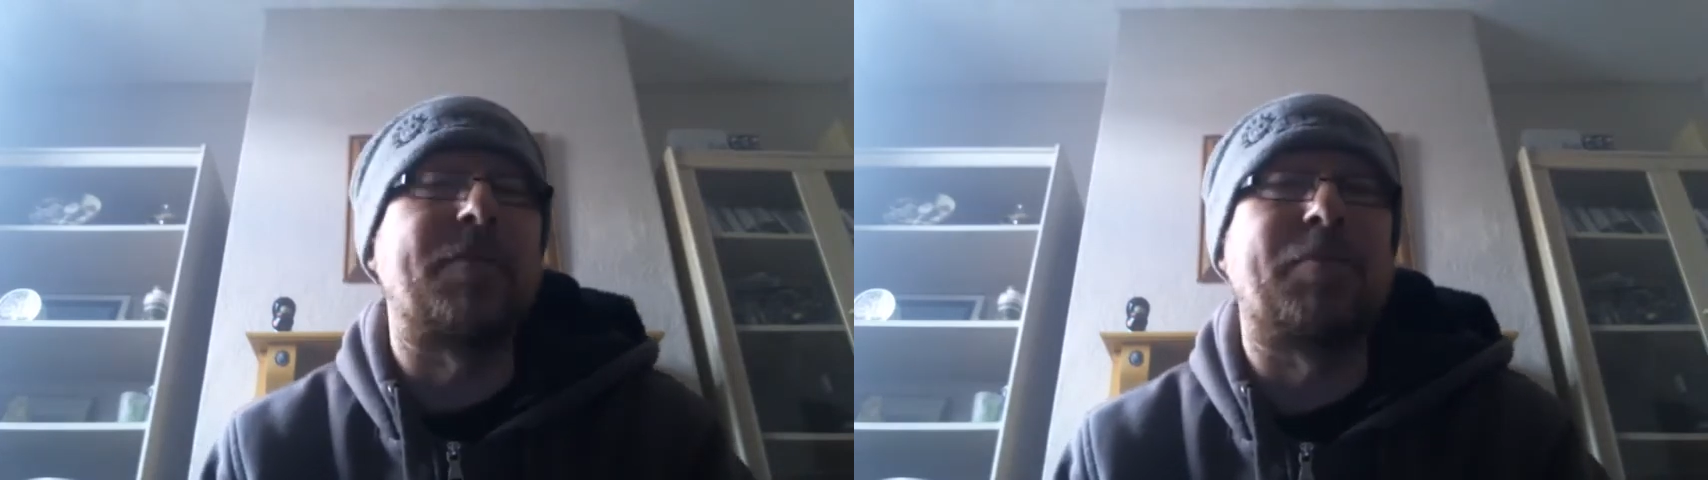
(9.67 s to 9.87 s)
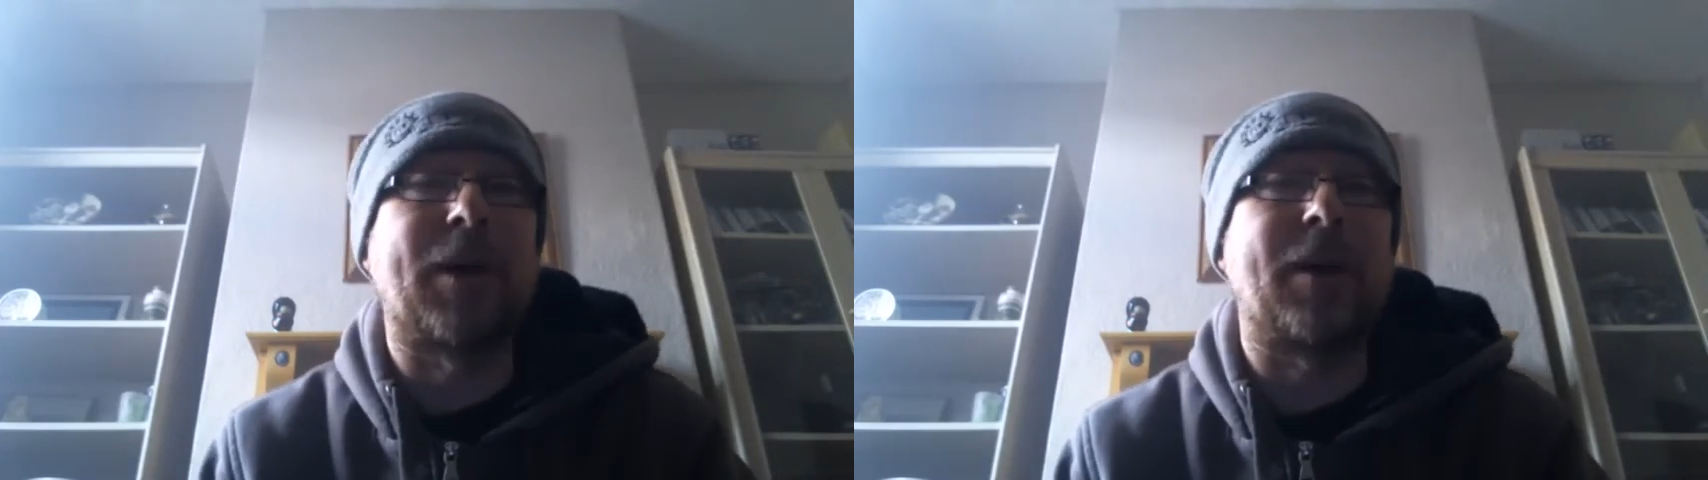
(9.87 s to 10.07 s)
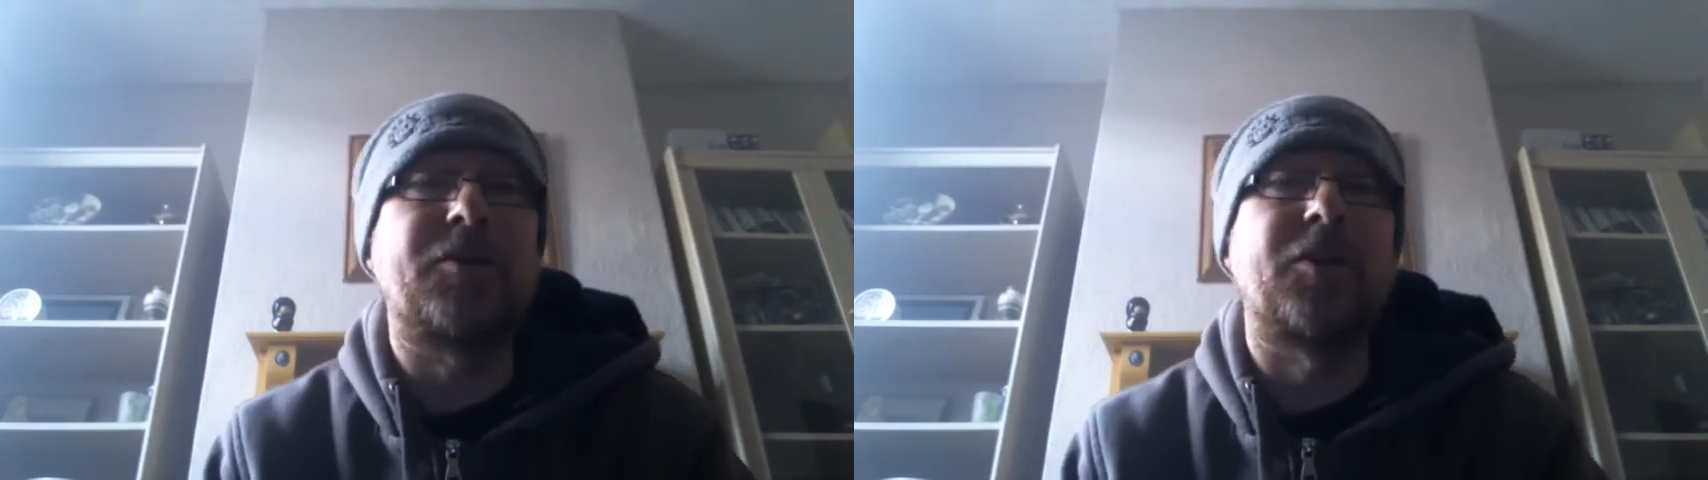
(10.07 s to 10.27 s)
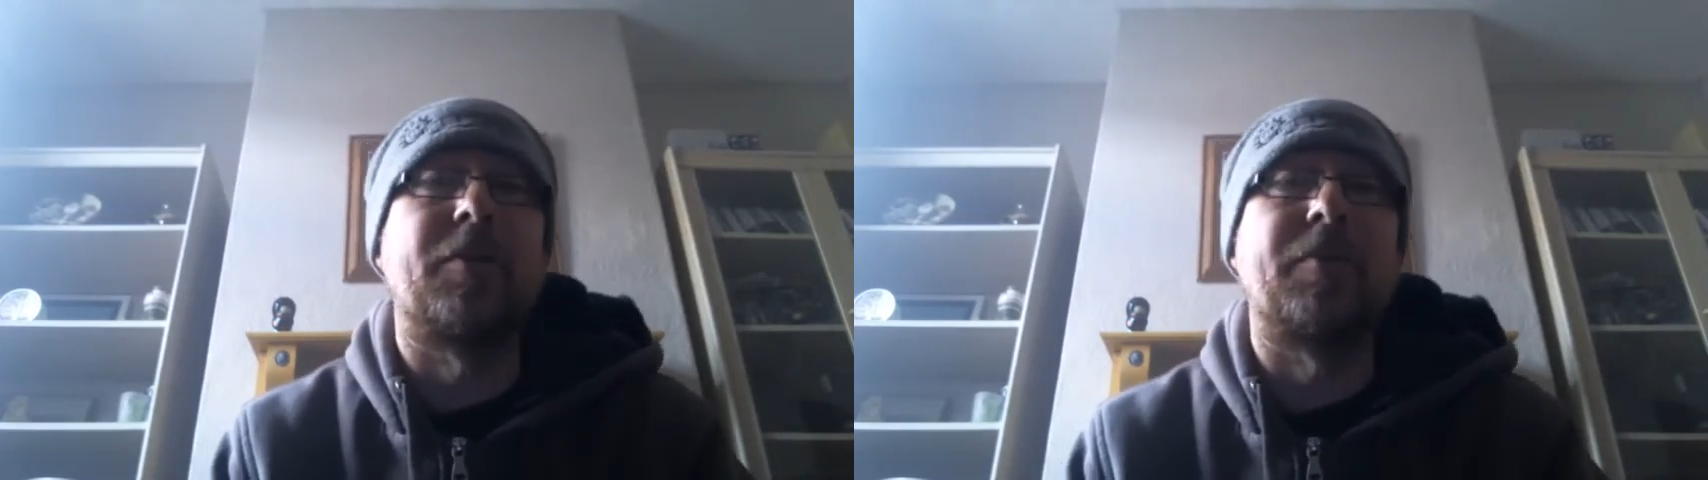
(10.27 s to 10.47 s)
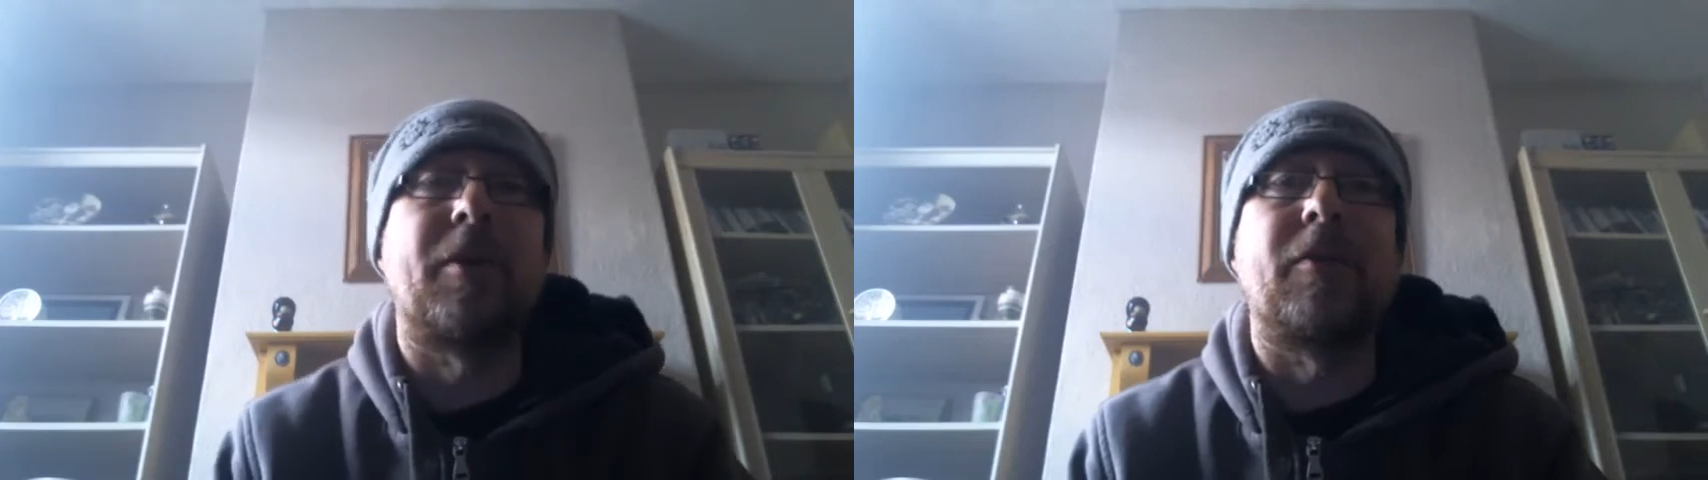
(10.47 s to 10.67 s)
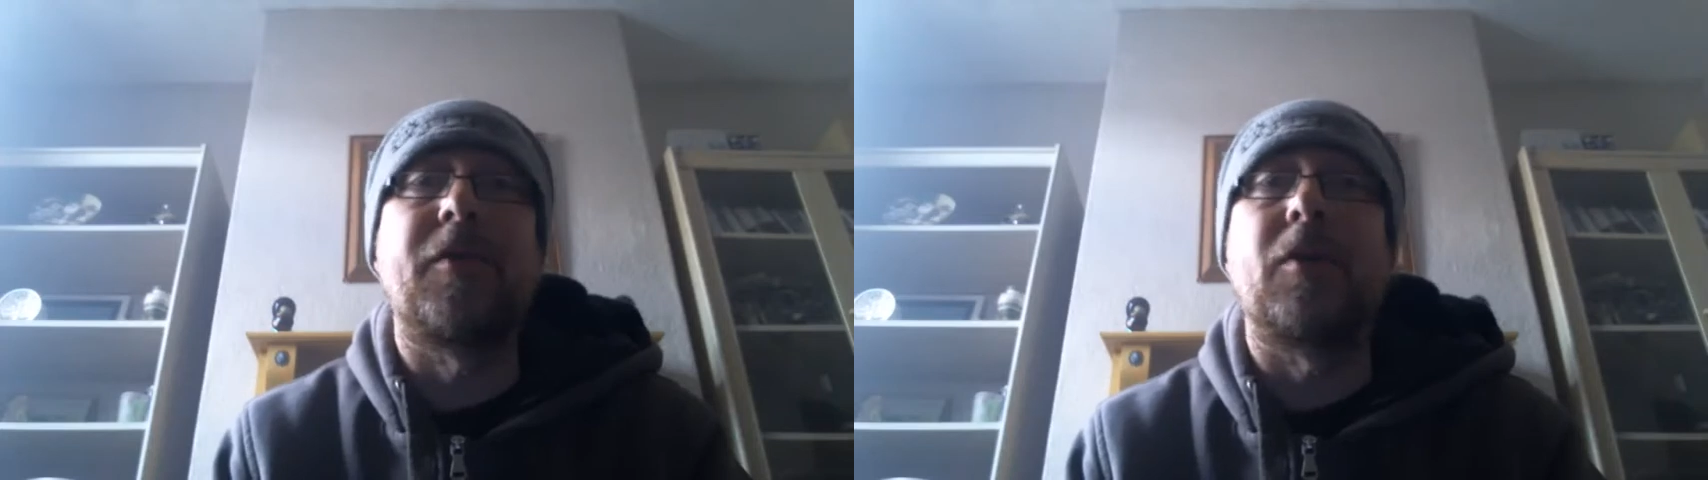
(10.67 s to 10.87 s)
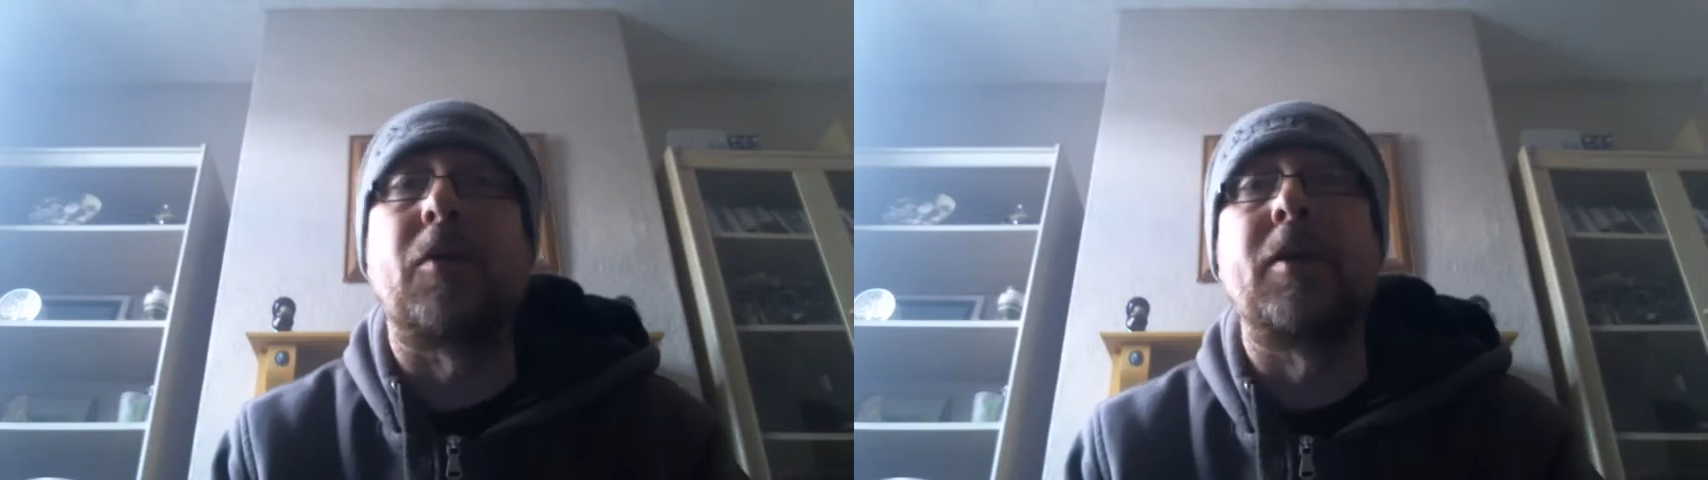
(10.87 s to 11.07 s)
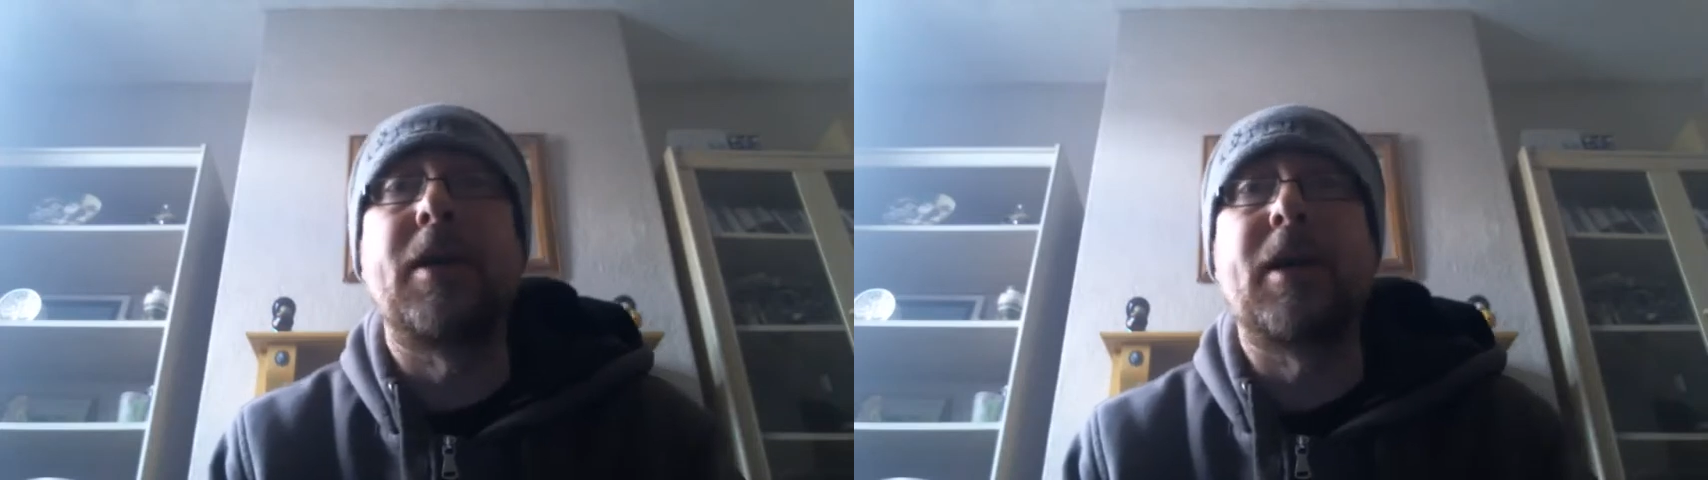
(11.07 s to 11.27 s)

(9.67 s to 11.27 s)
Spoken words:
and part two of my review on